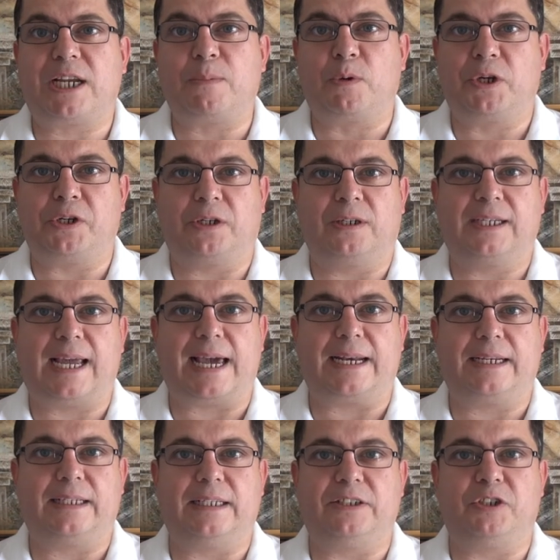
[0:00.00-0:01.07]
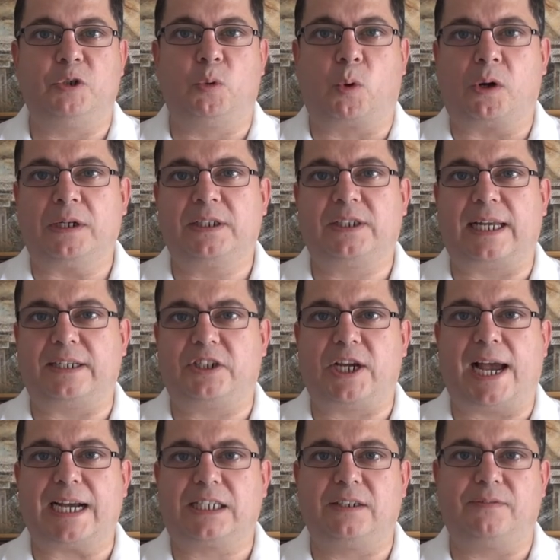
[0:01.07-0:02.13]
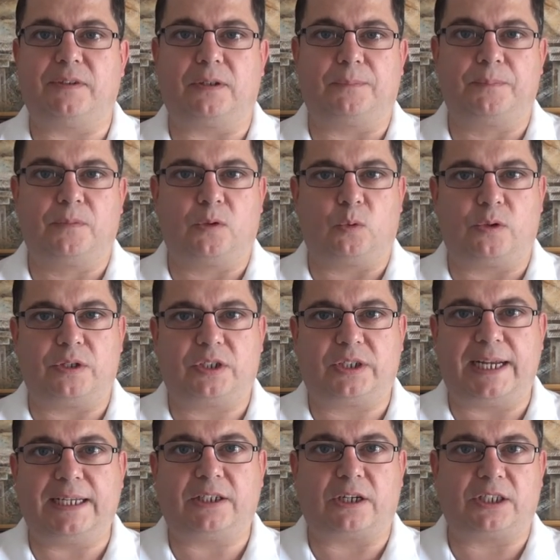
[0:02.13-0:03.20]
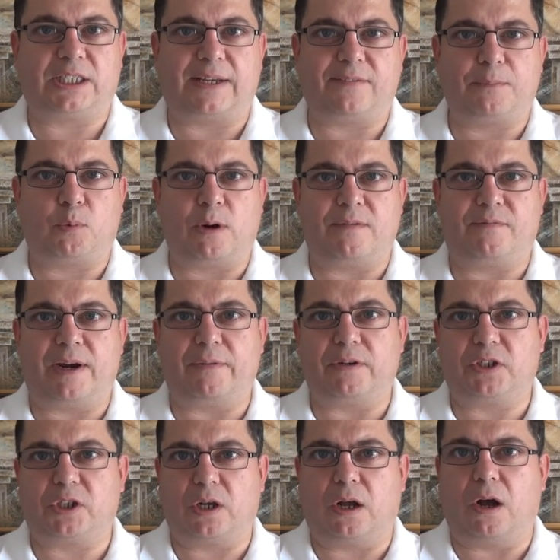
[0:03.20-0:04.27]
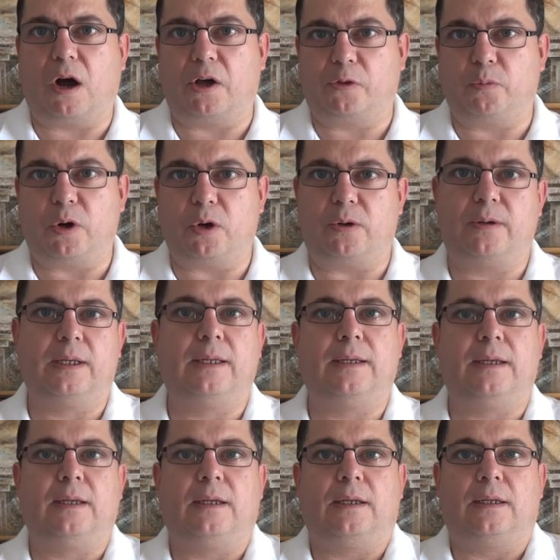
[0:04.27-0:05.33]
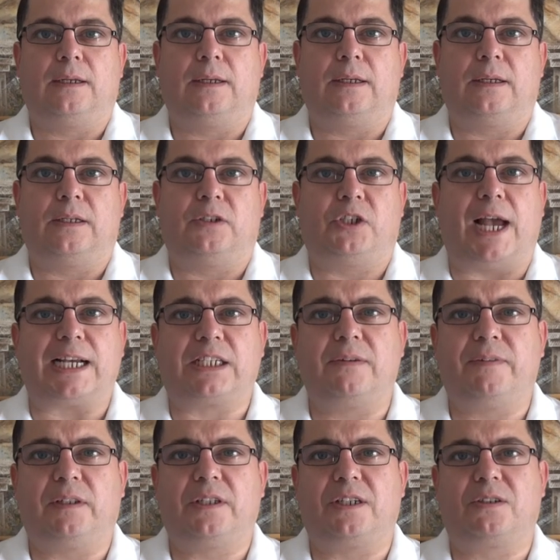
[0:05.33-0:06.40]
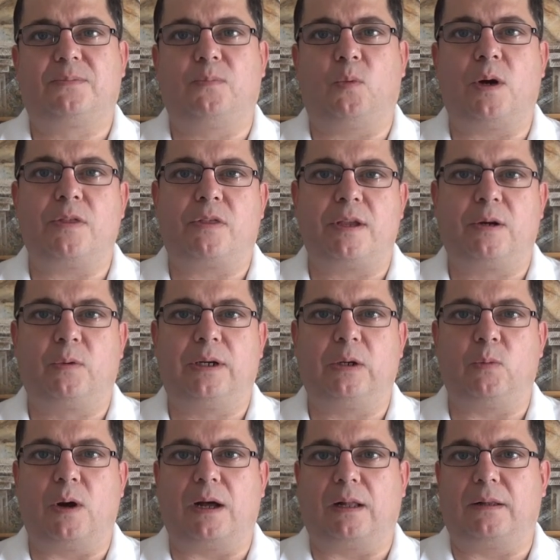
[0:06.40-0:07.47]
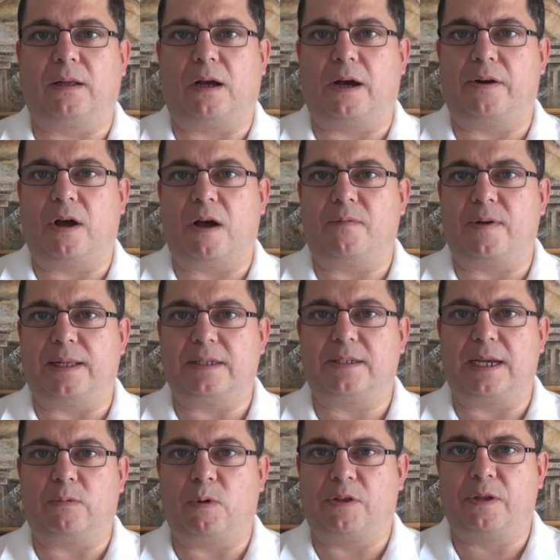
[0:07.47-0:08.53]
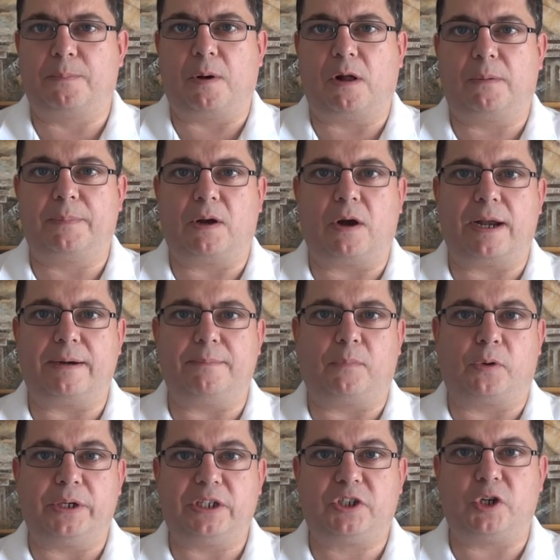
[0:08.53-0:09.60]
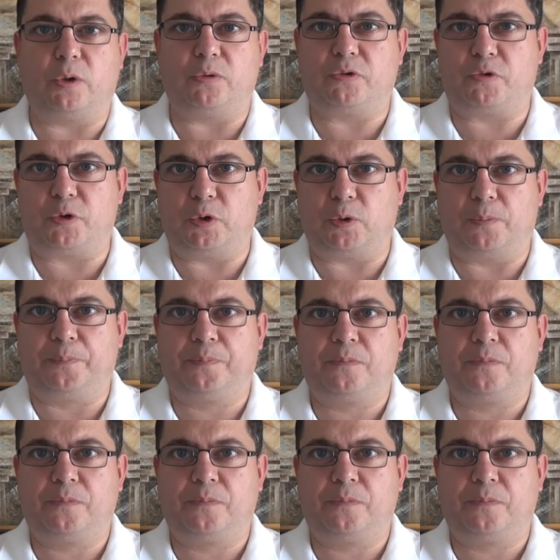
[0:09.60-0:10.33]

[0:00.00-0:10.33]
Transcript: game we're going to look at is New Orleans at Jacksonville, where the Saints are 7-point favorites on the road. Jacksonville does one thing really well on offense. They run the ball behind Maurice Jones-Drew,